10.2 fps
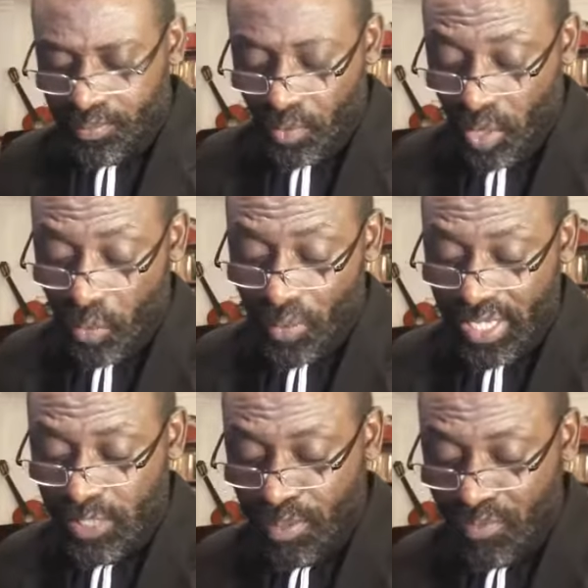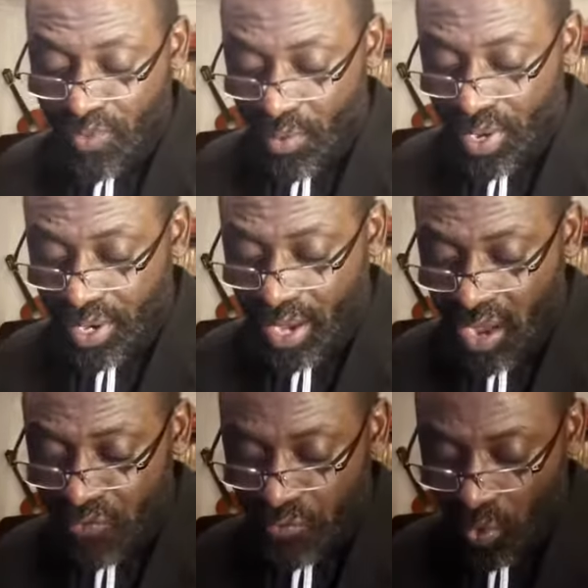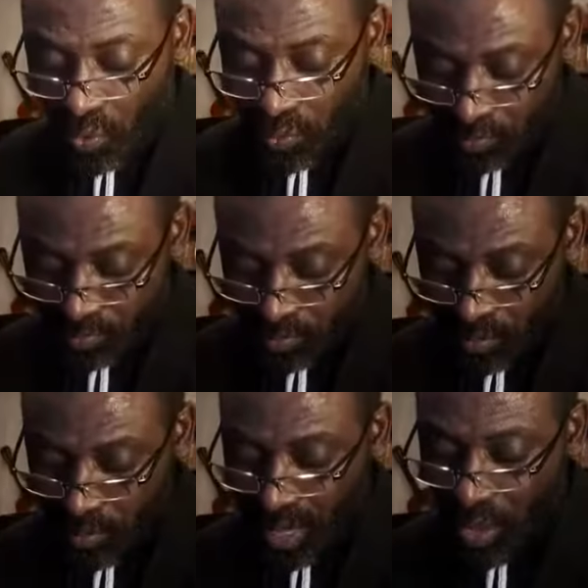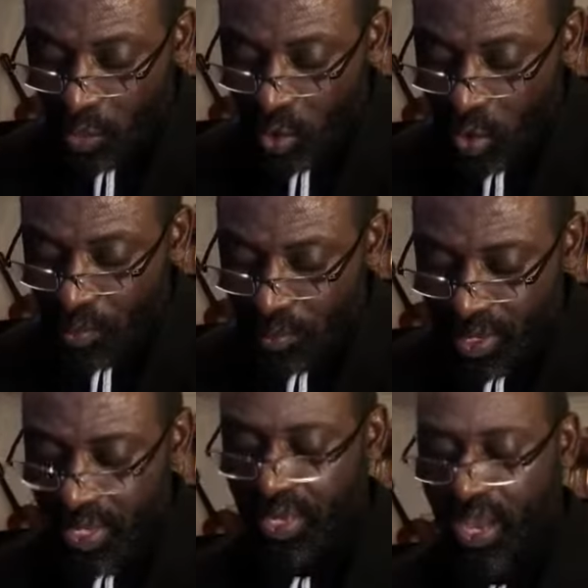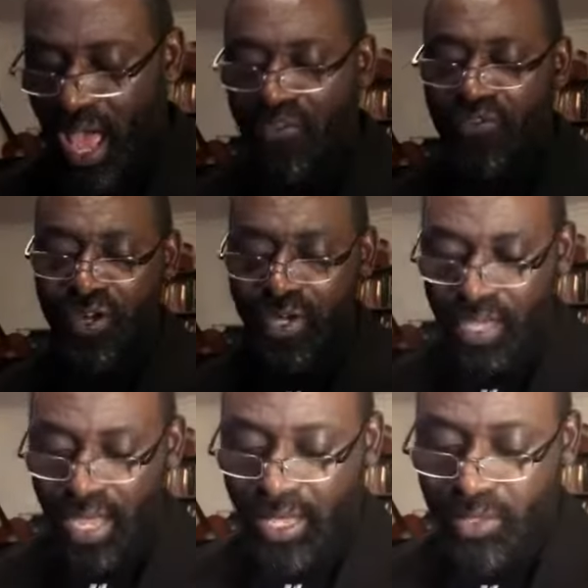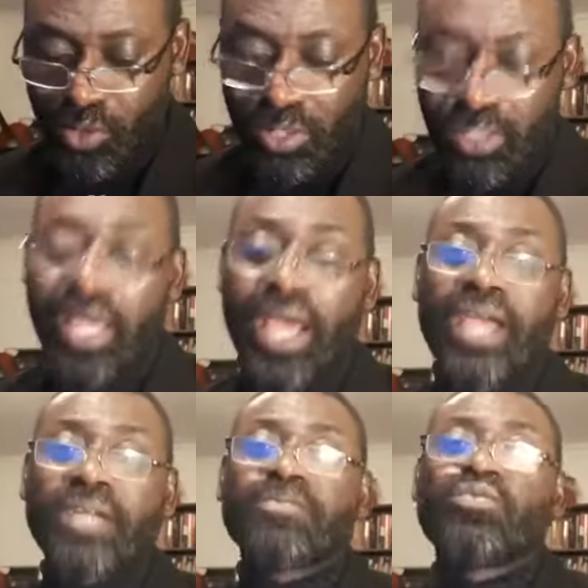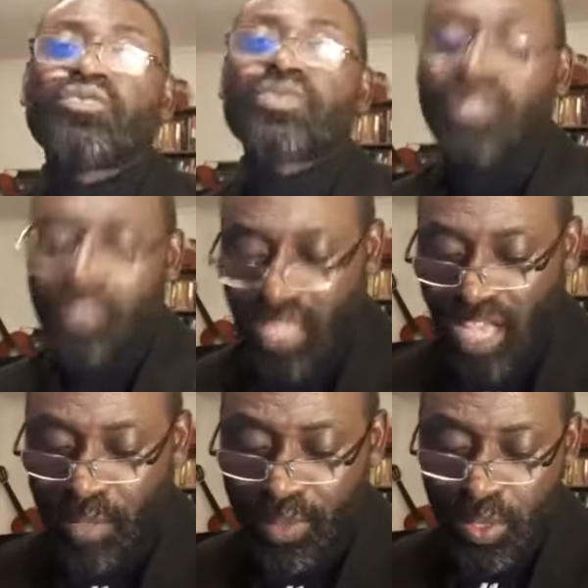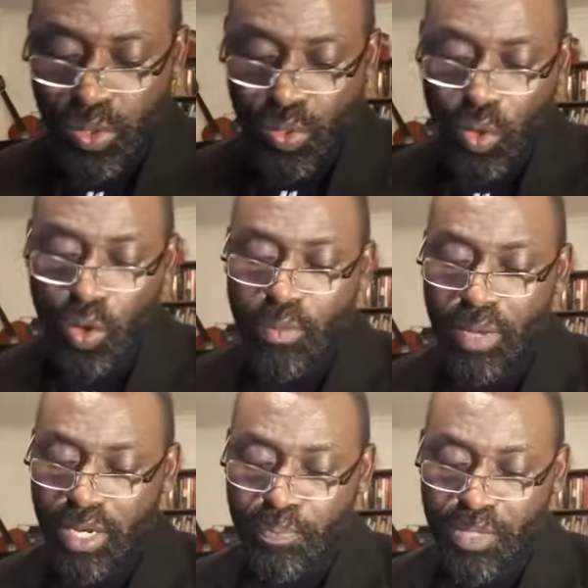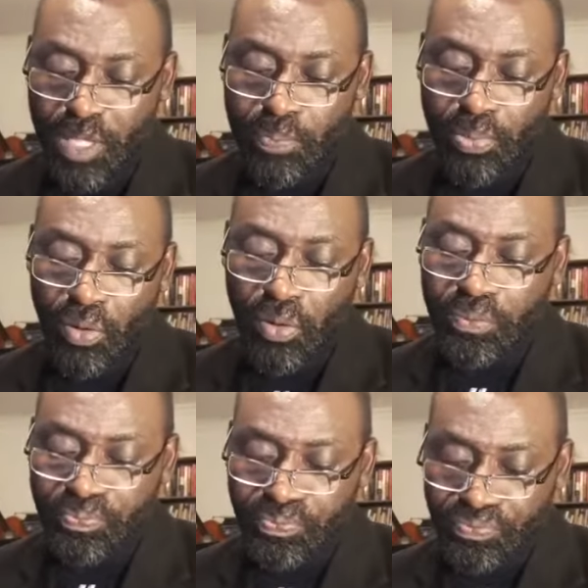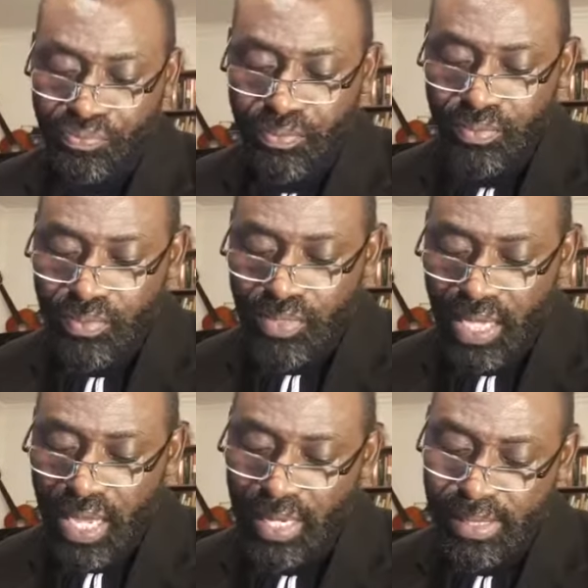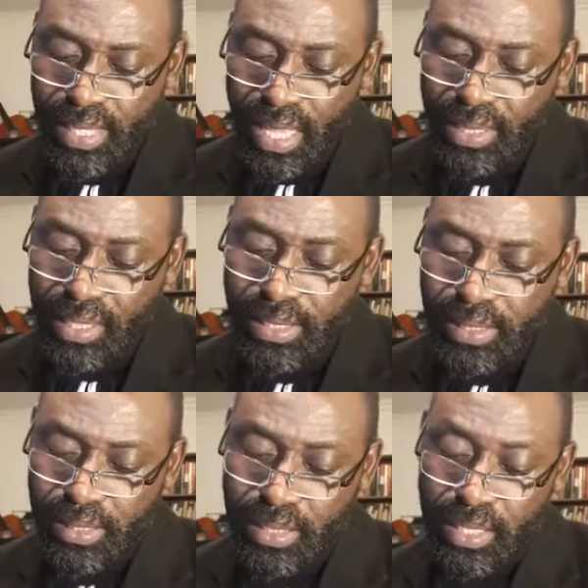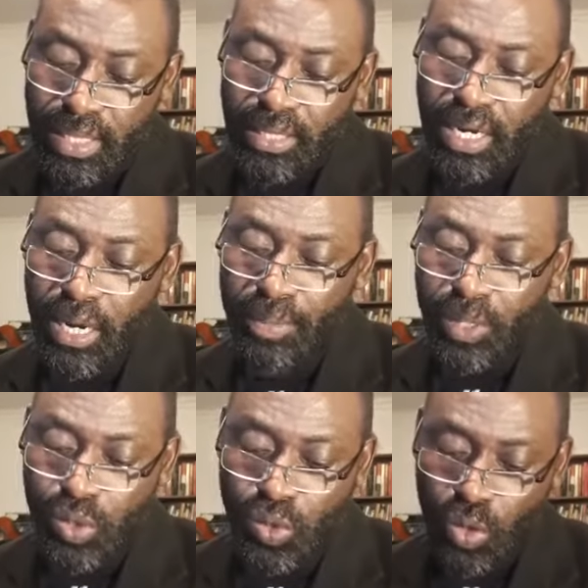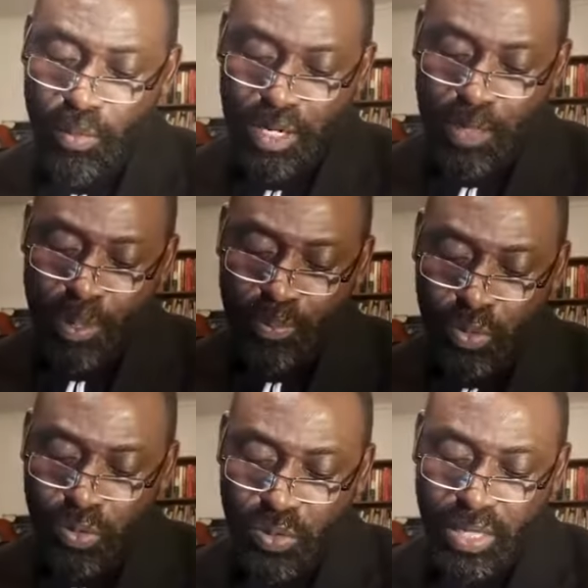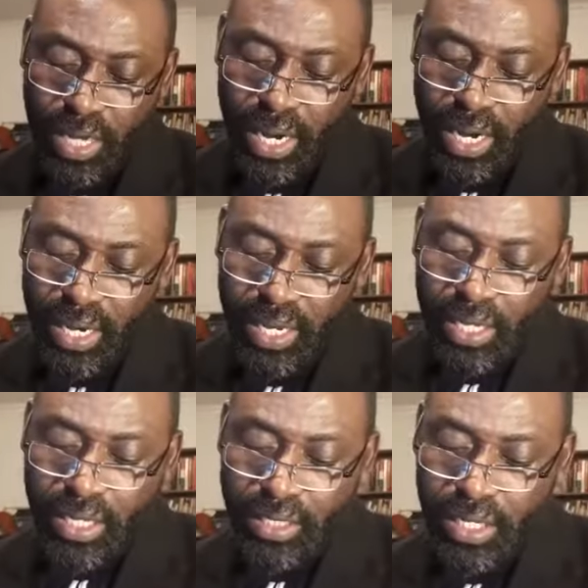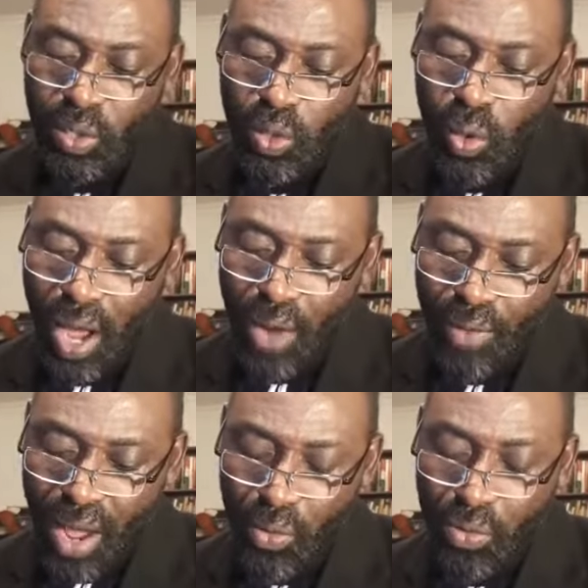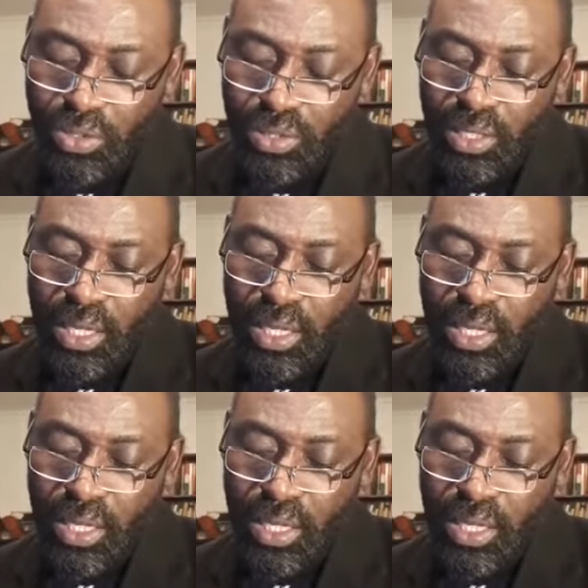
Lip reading: Always be very careful. Back home in Africa today, there have been so many people, understand this, there have been so many people today, they go around